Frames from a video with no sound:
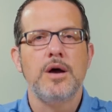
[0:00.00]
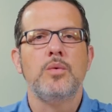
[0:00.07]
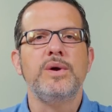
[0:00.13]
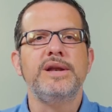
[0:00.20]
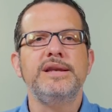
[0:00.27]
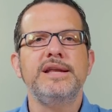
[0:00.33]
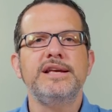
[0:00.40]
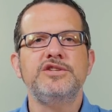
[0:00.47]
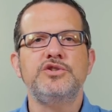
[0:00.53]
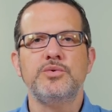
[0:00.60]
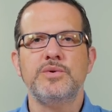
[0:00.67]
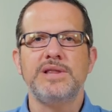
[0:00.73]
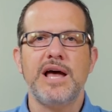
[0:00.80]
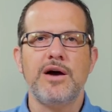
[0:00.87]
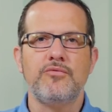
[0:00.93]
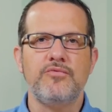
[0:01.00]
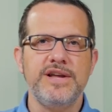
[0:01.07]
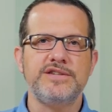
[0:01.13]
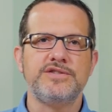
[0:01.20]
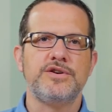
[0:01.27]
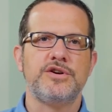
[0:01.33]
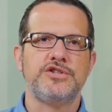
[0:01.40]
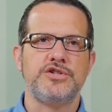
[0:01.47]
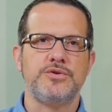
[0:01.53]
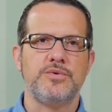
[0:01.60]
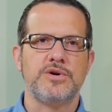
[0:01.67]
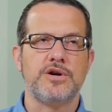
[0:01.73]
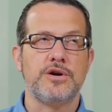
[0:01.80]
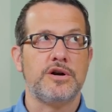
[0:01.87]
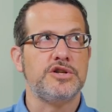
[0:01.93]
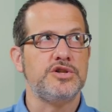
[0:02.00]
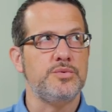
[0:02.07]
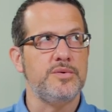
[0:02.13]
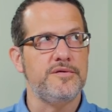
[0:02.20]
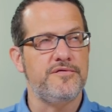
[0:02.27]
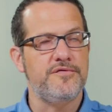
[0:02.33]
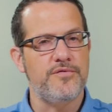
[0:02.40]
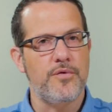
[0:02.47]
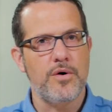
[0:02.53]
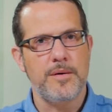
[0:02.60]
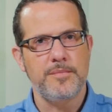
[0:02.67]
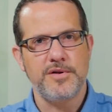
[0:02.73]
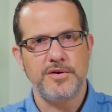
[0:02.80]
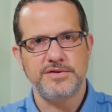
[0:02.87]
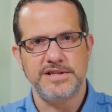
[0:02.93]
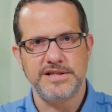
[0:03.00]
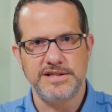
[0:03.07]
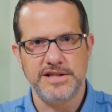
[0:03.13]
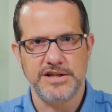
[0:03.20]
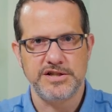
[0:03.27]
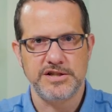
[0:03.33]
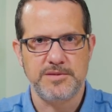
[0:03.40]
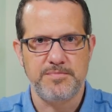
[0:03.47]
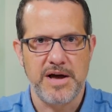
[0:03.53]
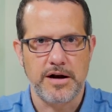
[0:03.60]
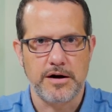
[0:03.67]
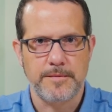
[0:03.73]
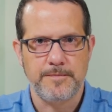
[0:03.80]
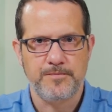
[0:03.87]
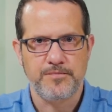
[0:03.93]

We need to allow research to occur to inform those decisions better.